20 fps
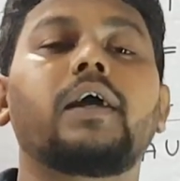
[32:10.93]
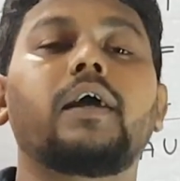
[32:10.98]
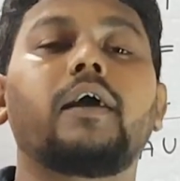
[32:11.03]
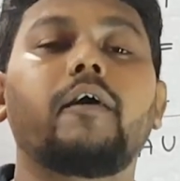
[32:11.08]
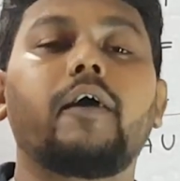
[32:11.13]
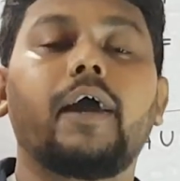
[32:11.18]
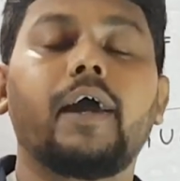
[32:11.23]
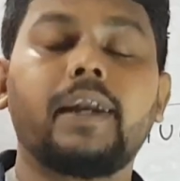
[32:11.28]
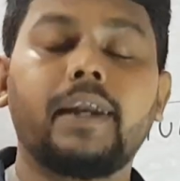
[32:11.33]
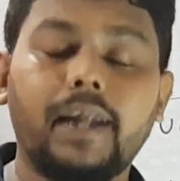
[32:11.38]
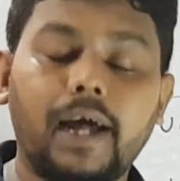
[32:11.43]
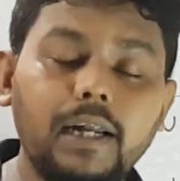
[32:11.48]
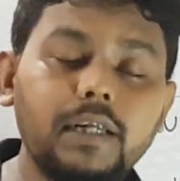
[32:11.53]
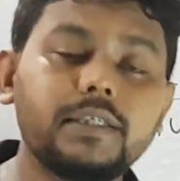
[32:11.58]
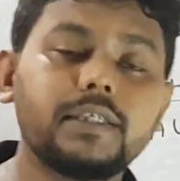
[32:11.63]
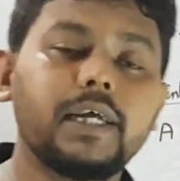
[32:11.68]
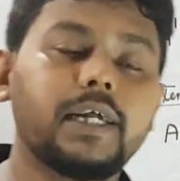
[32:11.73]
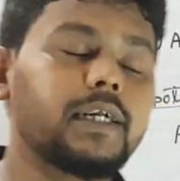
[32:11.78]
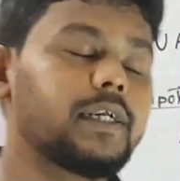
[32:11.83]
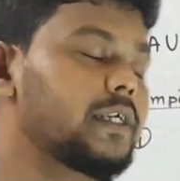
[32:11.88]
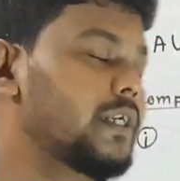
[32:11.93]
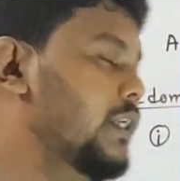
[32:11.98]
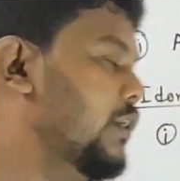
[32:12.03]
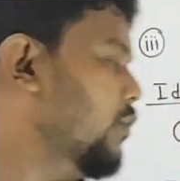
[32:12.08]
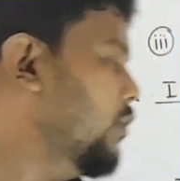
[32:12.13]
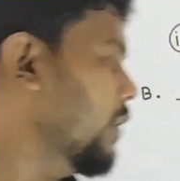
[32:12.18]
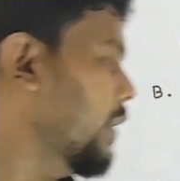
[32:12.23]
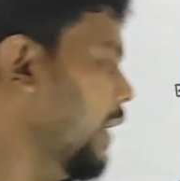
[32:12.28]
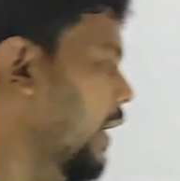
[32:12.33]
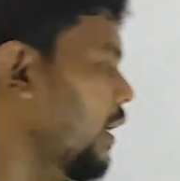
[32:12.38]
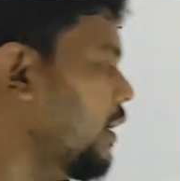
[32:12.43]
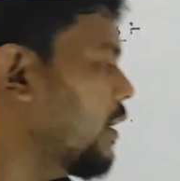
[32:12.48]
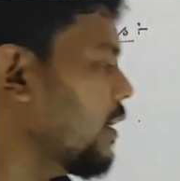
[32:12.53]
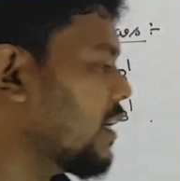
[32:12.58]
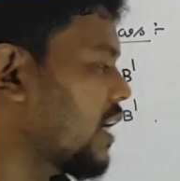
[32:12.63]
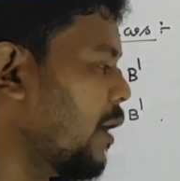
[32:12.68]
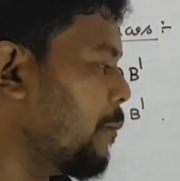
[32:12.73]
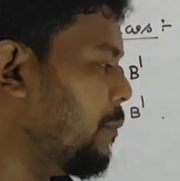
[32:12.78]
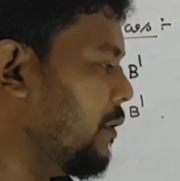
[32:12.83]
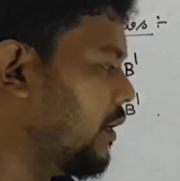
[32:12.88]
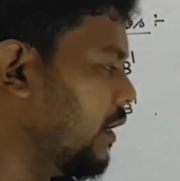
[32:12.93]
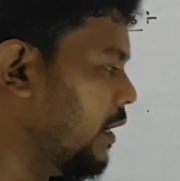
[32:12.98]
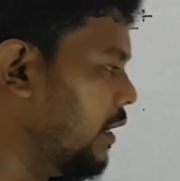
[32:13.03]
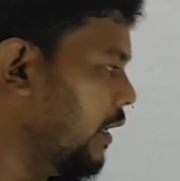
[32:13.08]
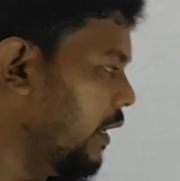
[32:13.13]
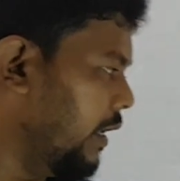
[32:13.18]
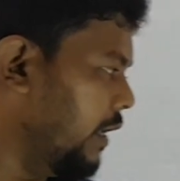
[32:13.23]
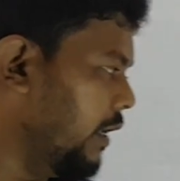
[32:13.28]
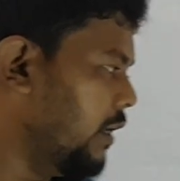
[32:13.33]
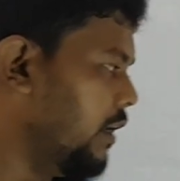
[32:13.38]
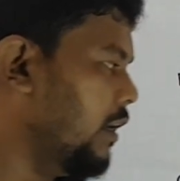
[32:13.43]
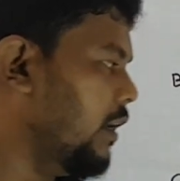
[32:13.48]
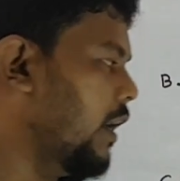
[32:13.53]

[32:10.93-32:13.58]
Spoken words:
a null set, you will get capital A.